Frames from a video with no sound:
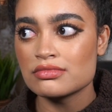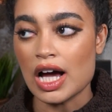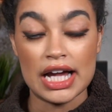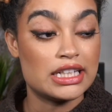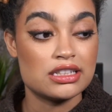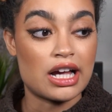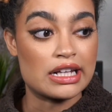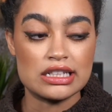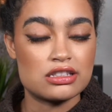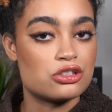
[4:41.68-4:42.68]
I
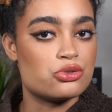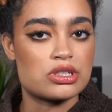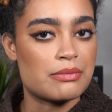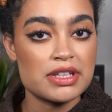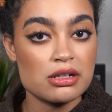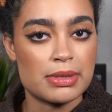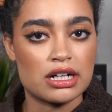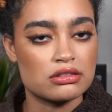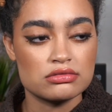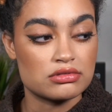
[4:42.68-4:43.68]
need to do something
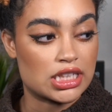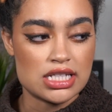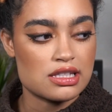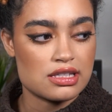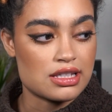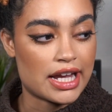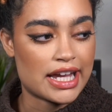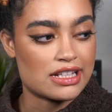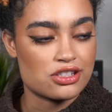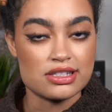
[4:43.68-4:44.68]
about this. I
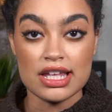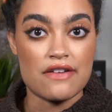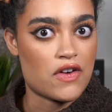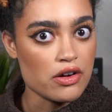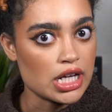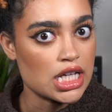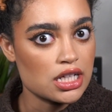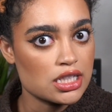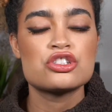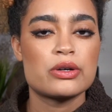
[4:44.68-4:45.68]
can't just stay furry.
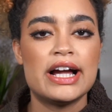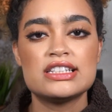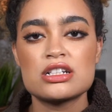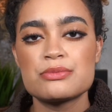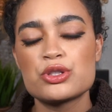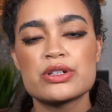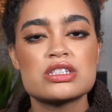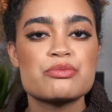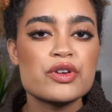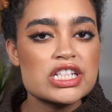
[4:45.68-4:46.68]
So I ended up doing
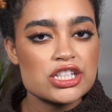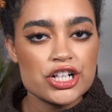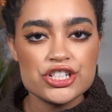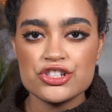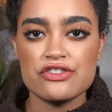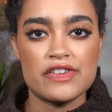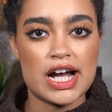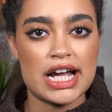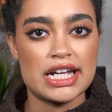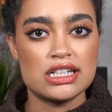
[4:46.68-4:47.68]
some research to
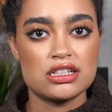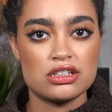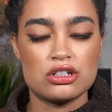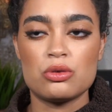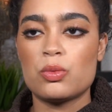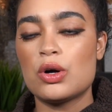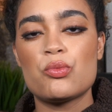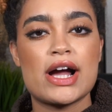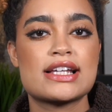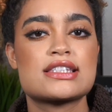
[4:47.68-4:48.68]
find, what
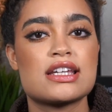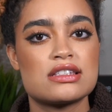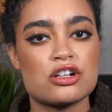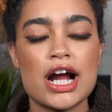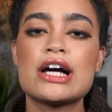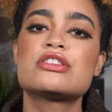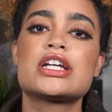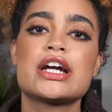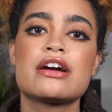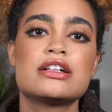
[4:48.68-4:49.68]
wax kits are out
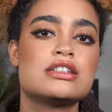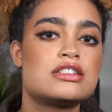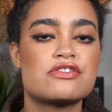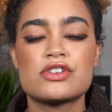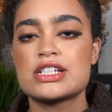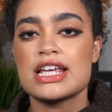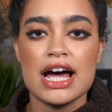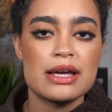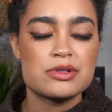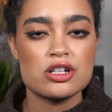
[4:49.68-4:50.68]
there and the different
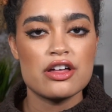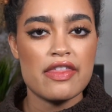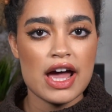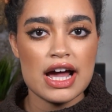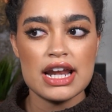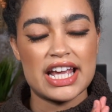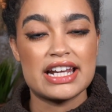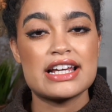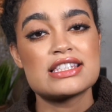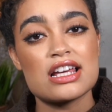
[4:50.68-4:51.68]
types and all that.
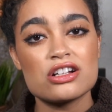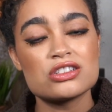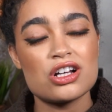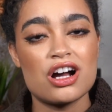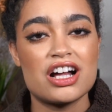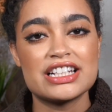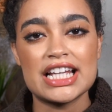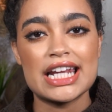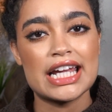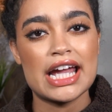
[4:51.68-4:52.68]
And I settled on
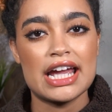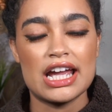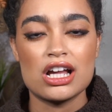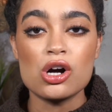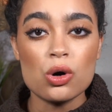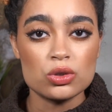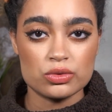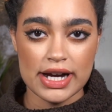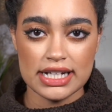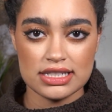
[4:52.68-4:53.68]
getting a cold
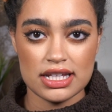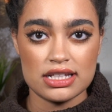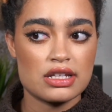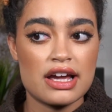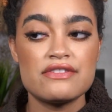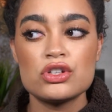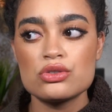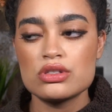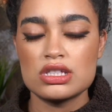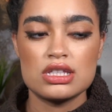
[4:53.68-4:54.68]
wax kit. I've
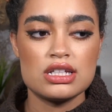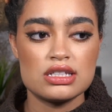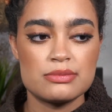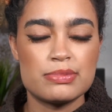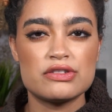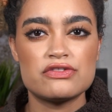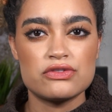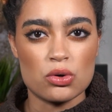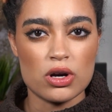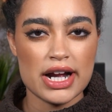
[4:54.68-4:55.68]
used these
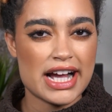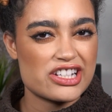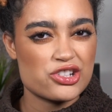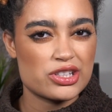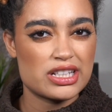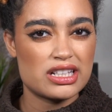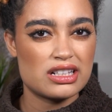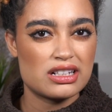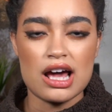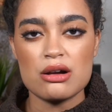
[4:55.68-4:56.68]
before,
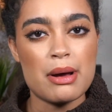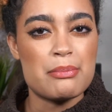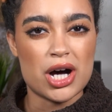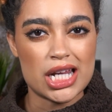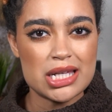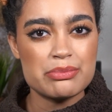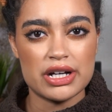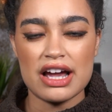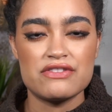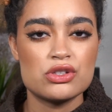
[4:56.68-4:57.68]
actually. Not on my body, but
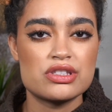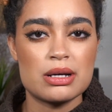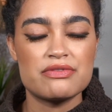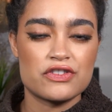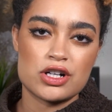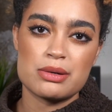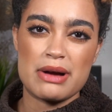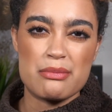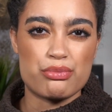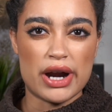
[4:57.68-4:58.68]
I've used them for
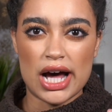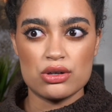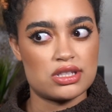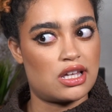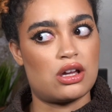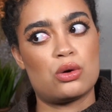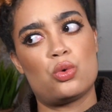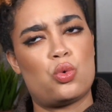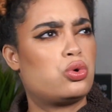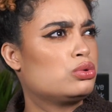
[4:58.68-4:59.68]
my brows, like
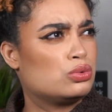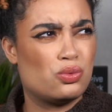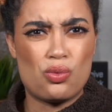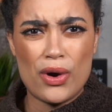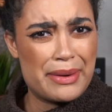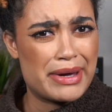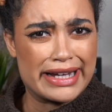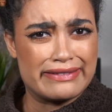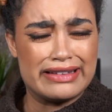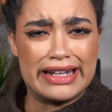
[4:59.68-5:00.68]
way
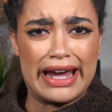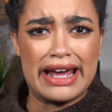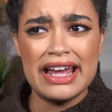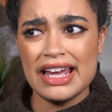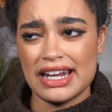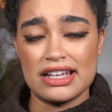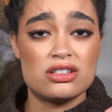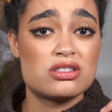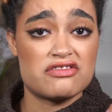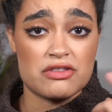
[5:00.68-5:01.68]
back in the day, and I
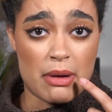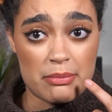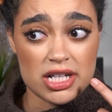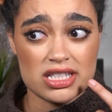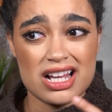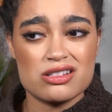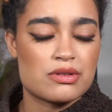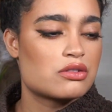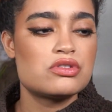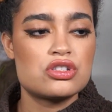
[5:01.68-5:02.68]
used it for my mustache,
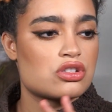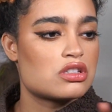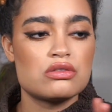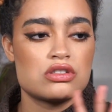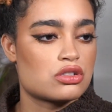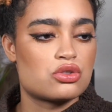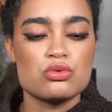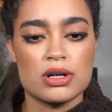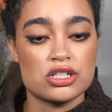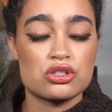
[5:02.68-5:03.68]
but it was just too
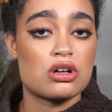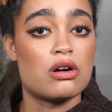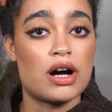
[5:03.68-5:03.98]
much, so